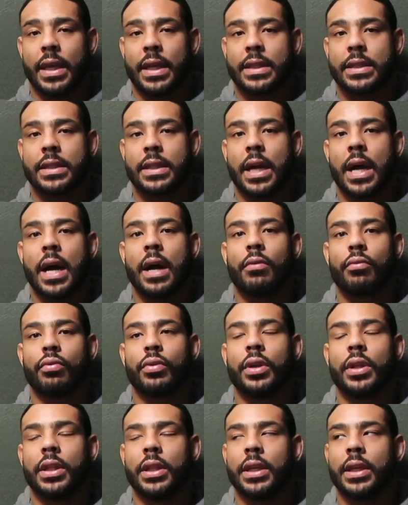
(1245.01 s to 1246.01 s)
It's not
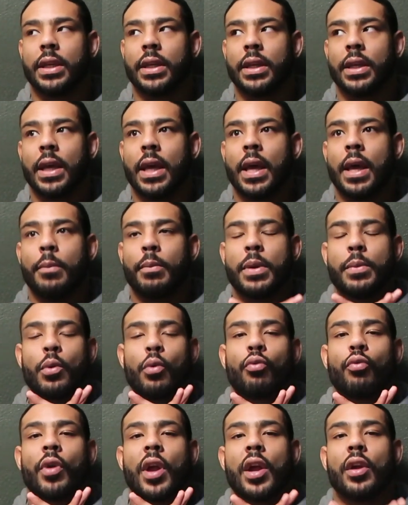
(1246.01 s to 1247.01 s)
really,
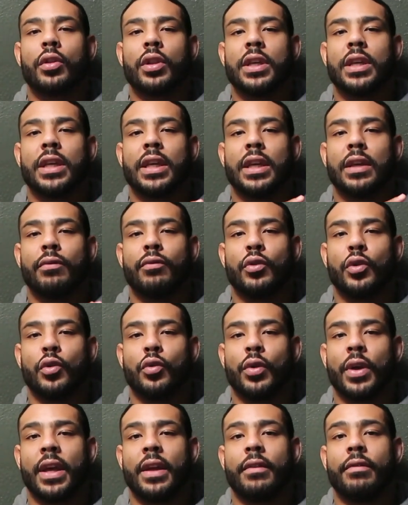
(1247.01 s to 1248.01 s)
people rarely give
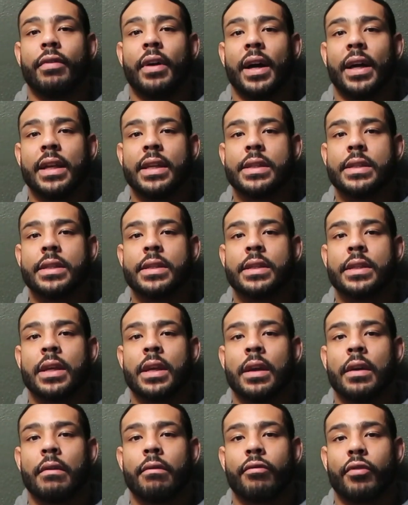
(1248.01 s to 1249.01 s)
you advice
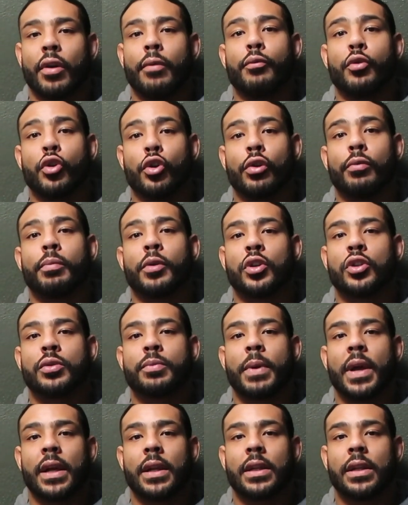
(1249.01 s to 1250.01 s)
from your
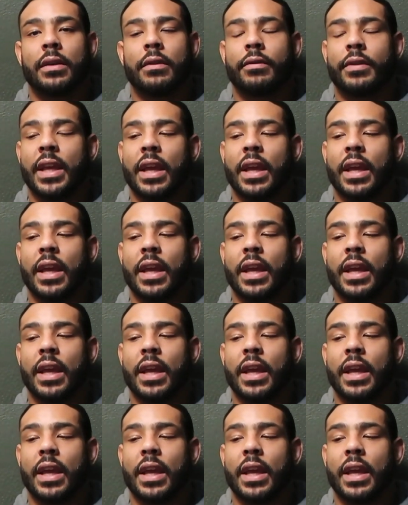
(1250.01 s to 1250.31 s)
perspective.